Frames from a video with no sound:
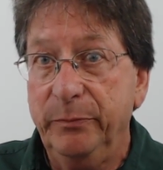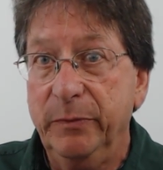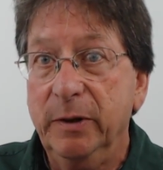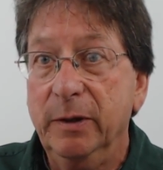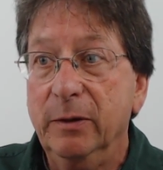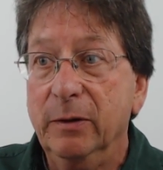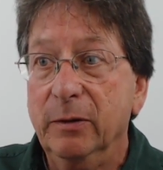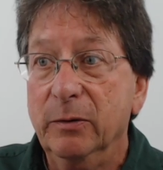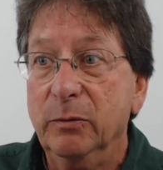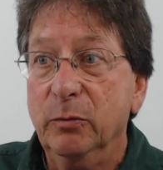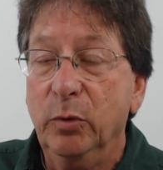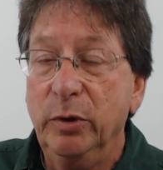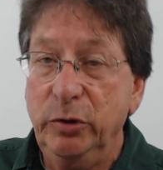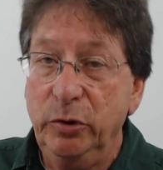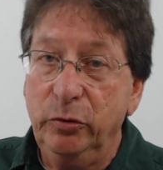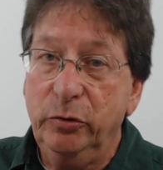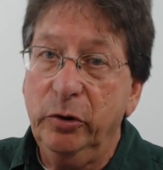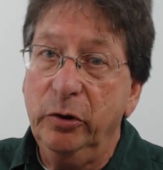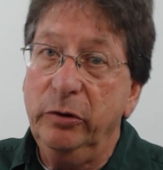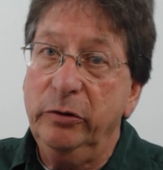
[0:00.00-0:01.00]
You know, when
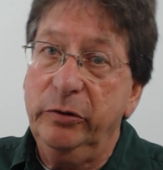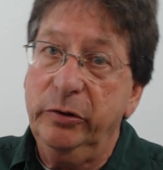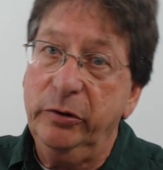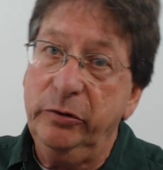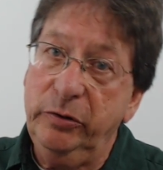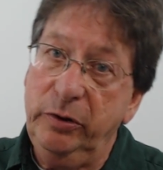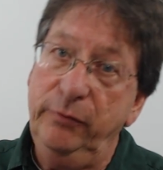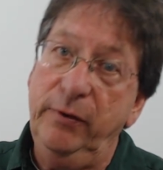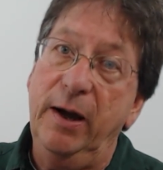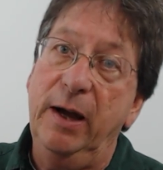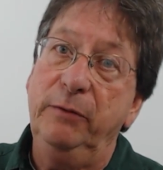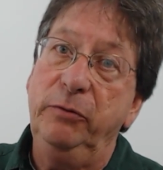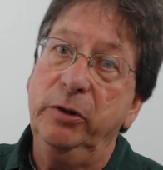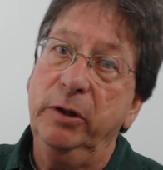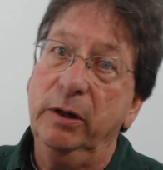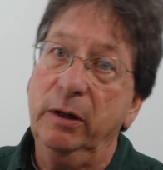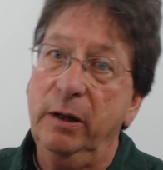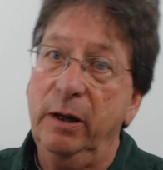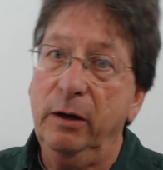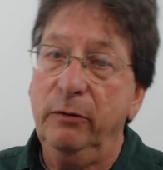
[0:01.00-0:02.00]
you turn 65, you
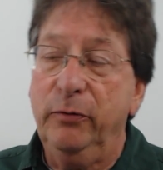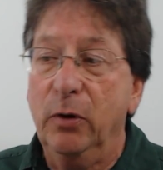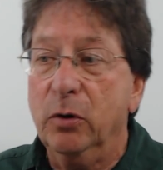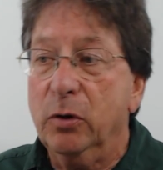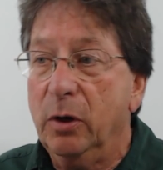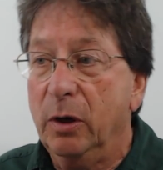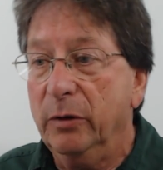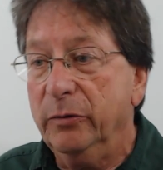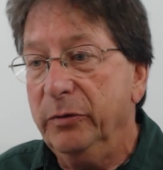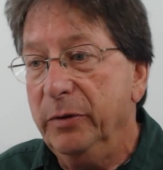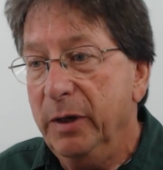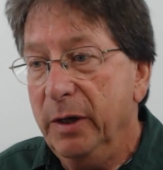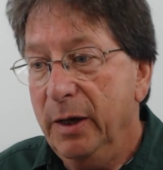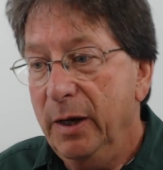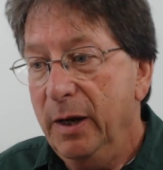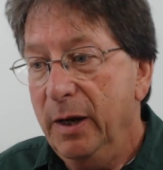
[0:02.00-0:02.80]
get a lot of phone calls,